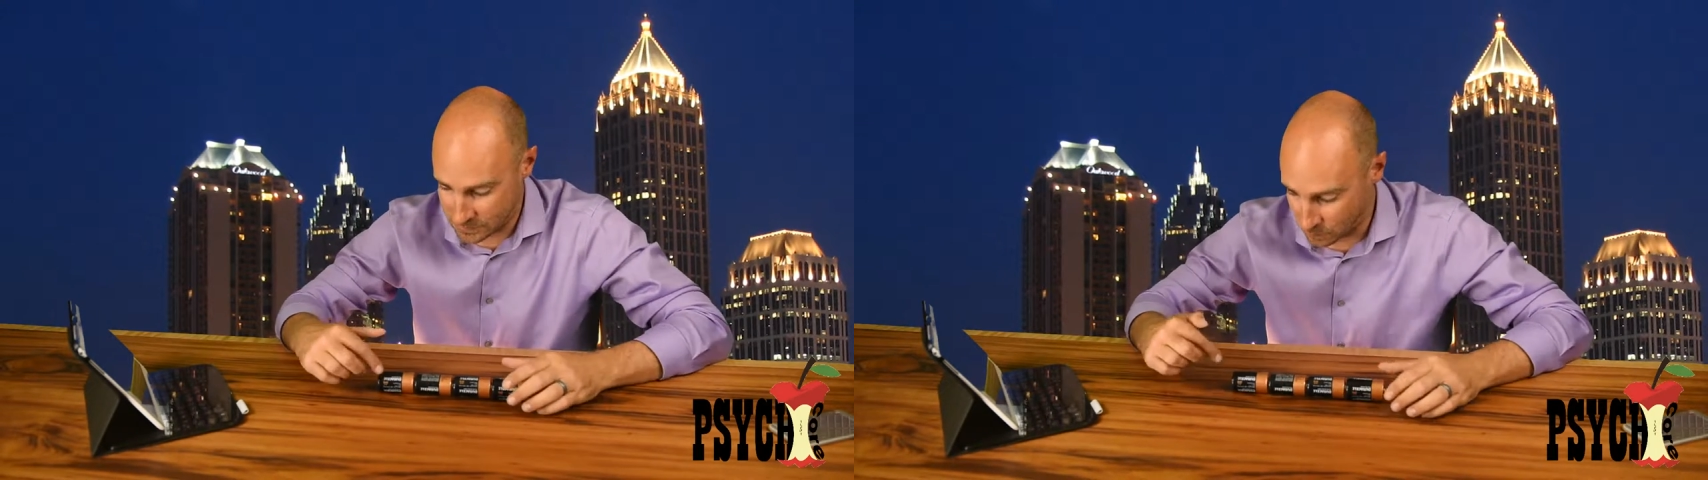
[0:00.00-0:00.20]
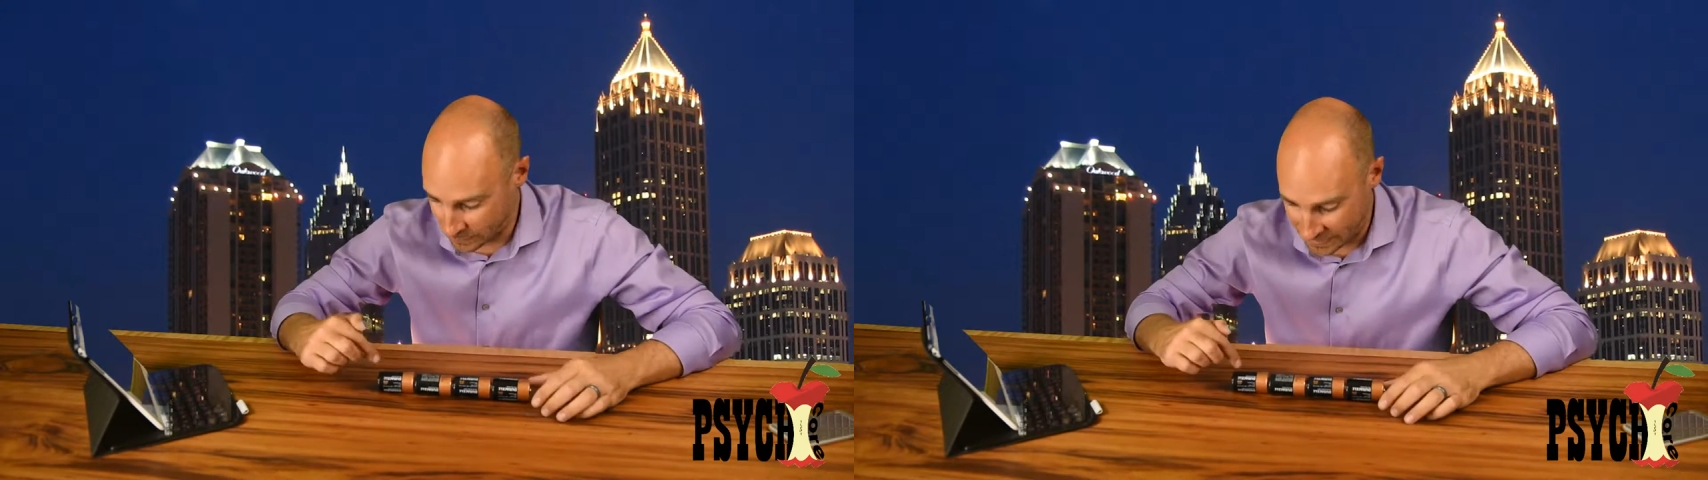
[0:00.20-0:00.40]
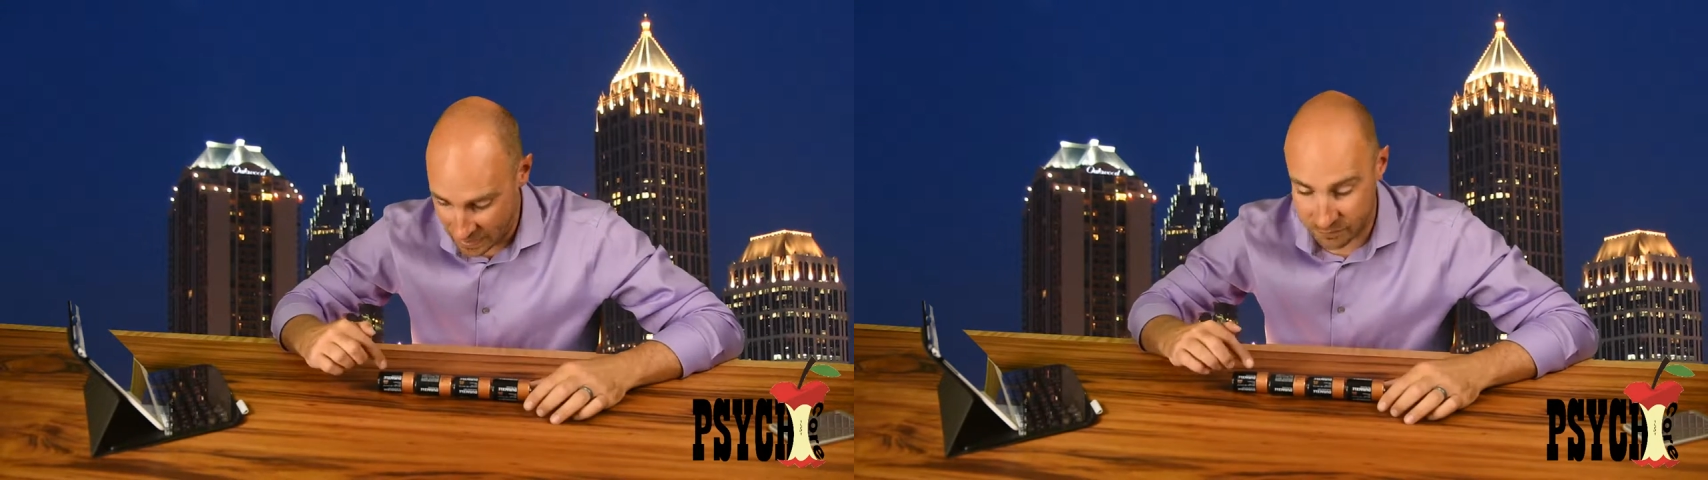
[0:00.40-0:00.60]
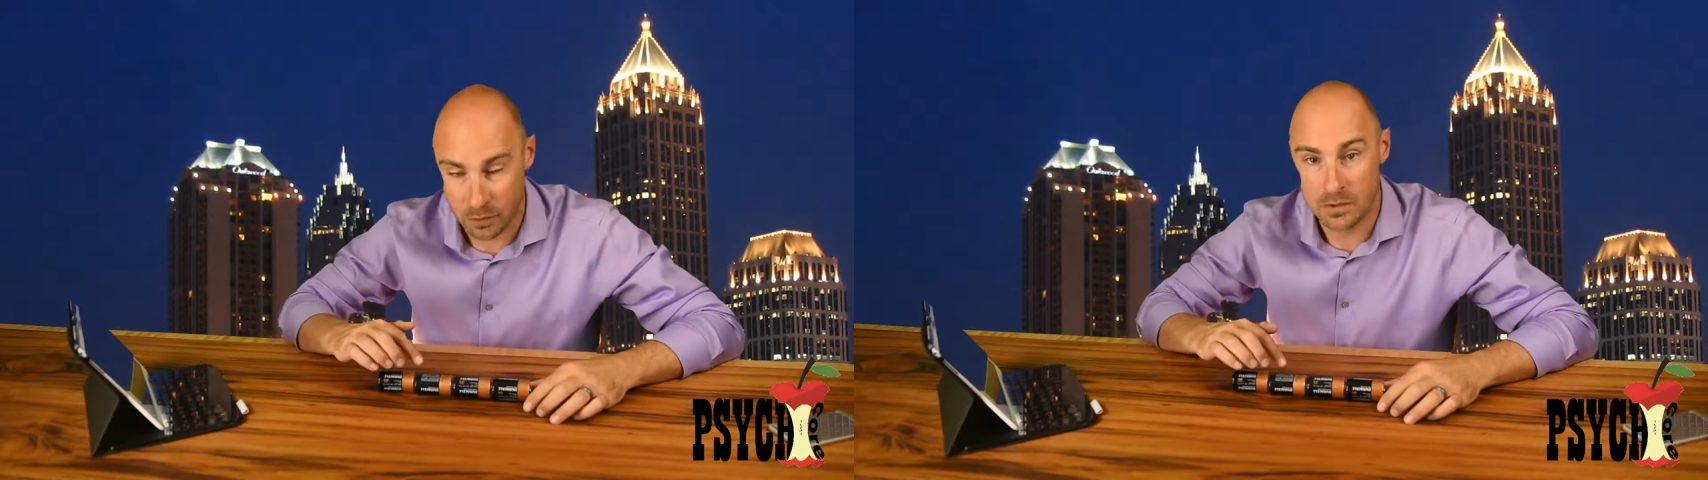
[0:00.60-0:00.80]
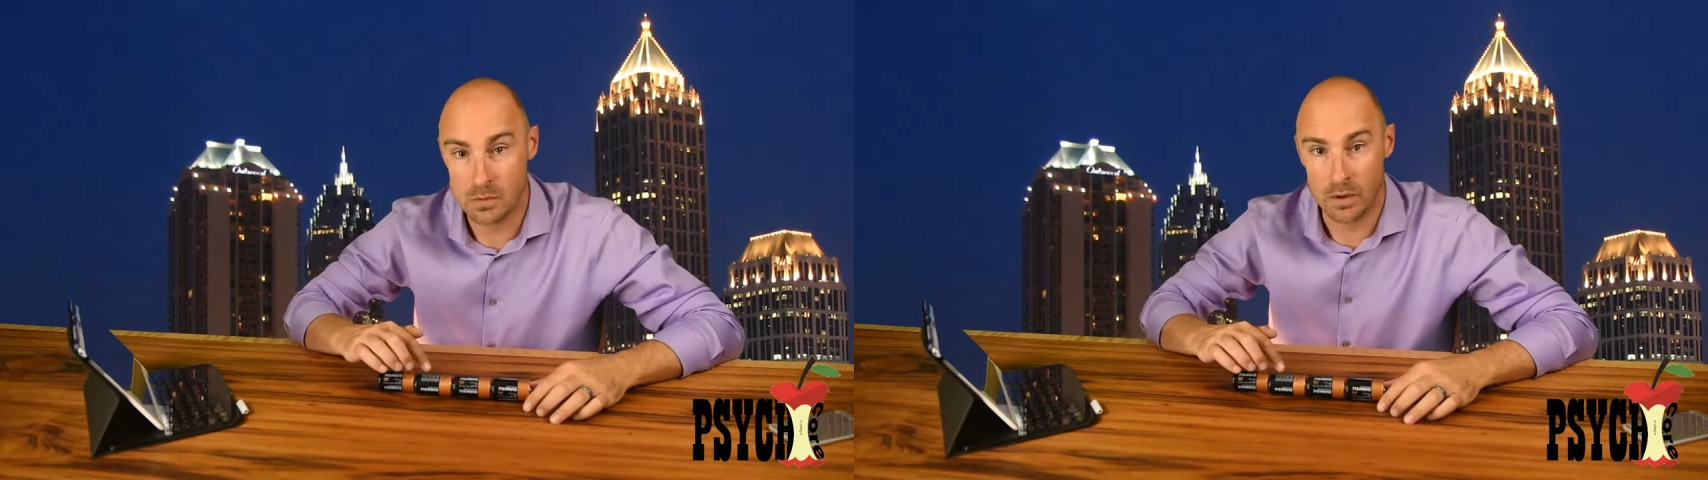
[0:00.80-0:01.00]
It's one and a half
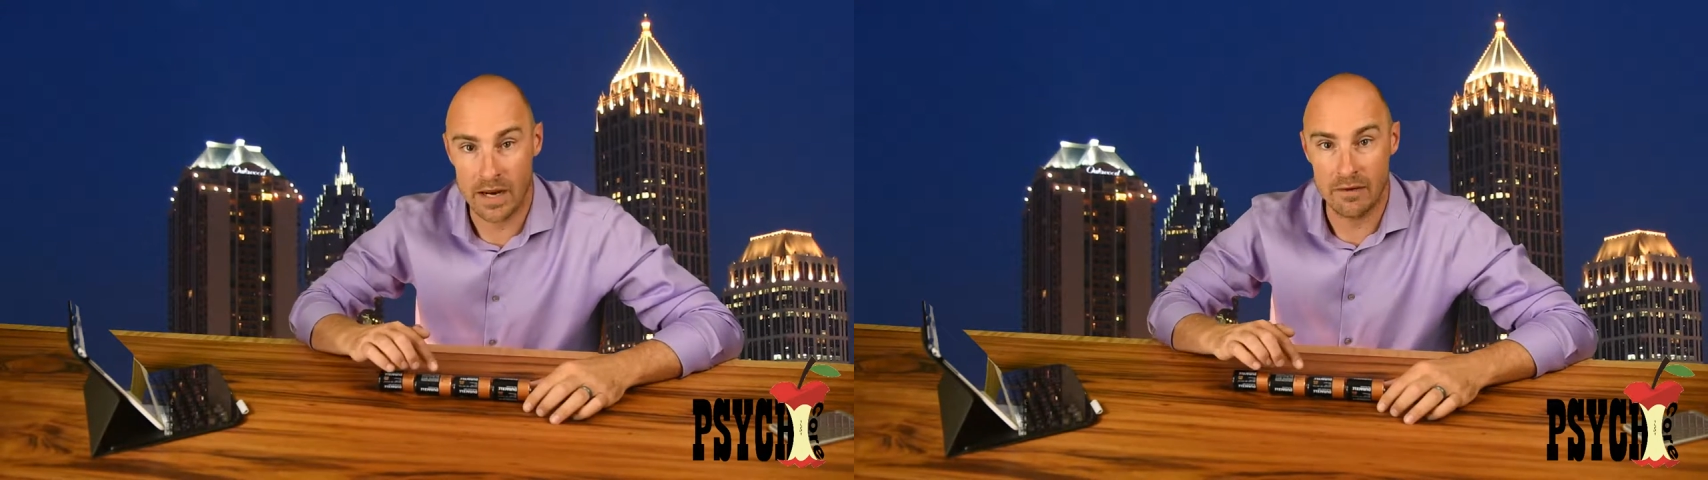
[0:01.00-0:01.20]
volts, and one and a